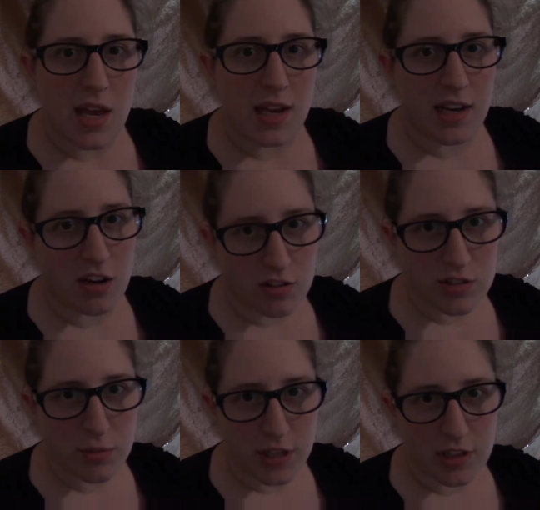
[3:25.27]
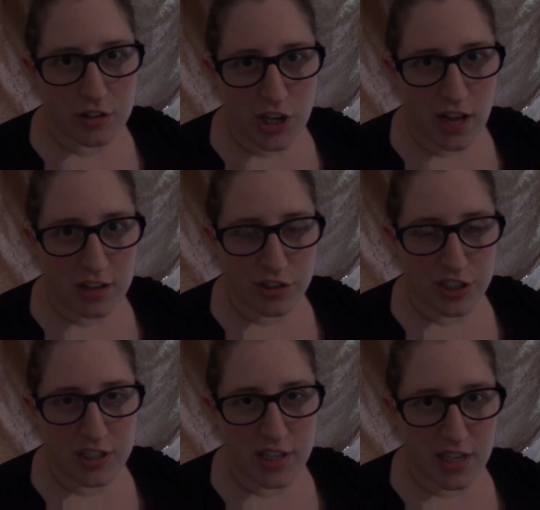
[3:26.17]
It can also be a little
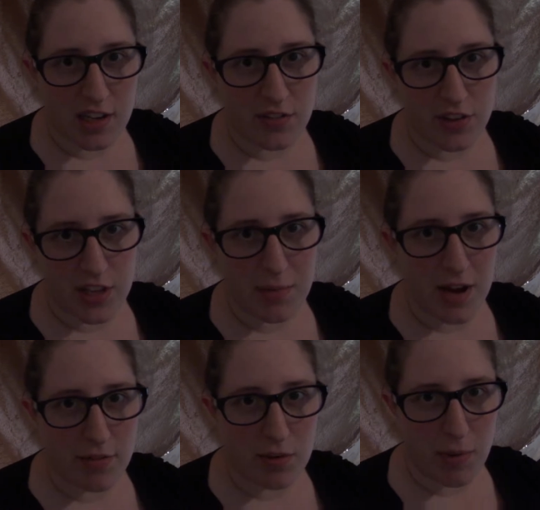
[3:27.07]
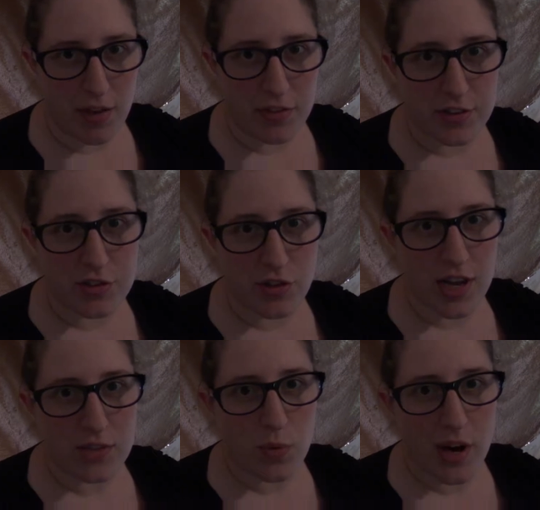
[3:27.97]
challenging to think of a theme every month, so
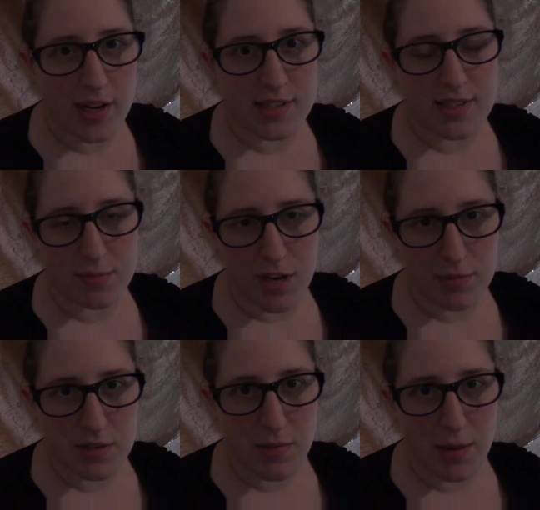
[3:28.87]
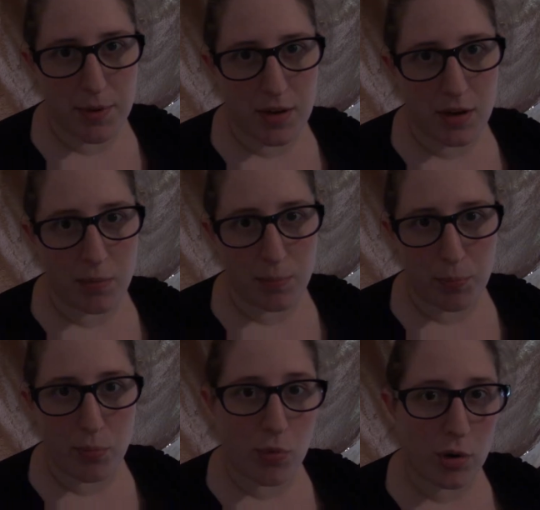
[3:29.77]
that's why sometimes it might be
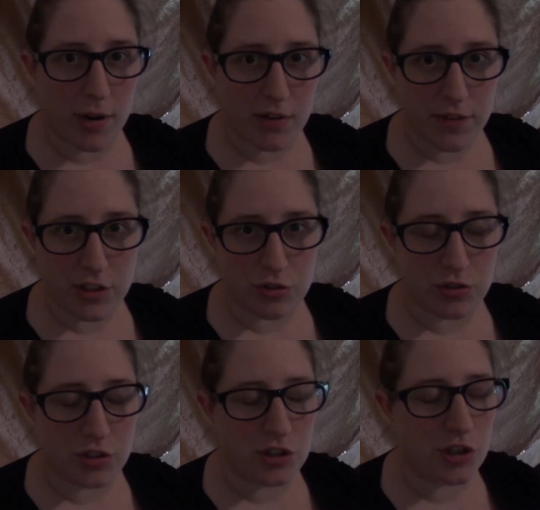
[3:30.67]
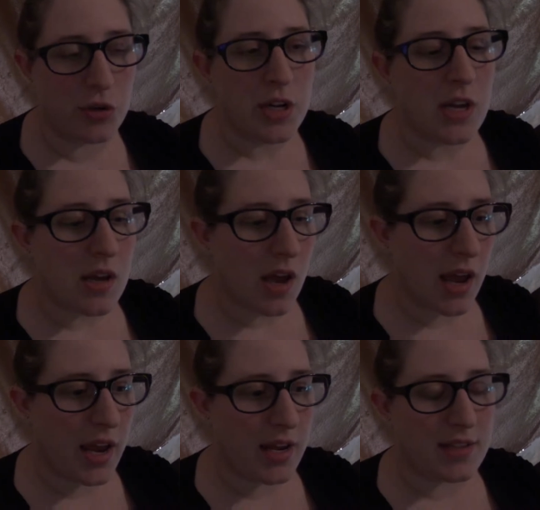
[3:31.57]
more beneficial to do
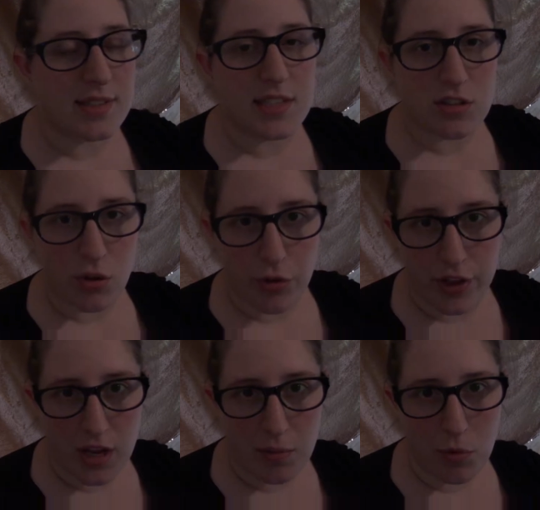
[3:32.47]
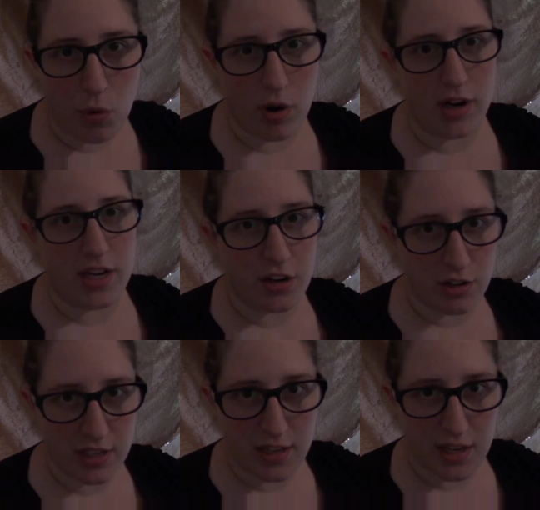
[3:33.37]
a seasonal theme or a
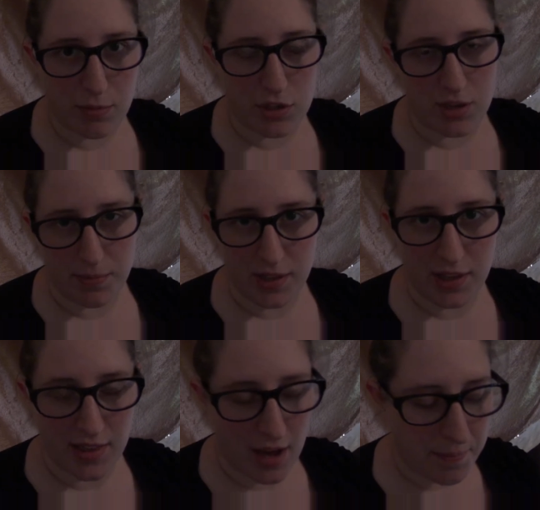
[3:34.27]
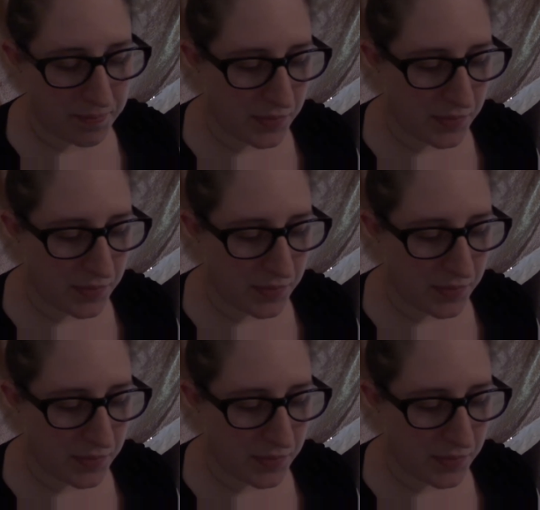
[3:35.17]
yearly theme or something like that.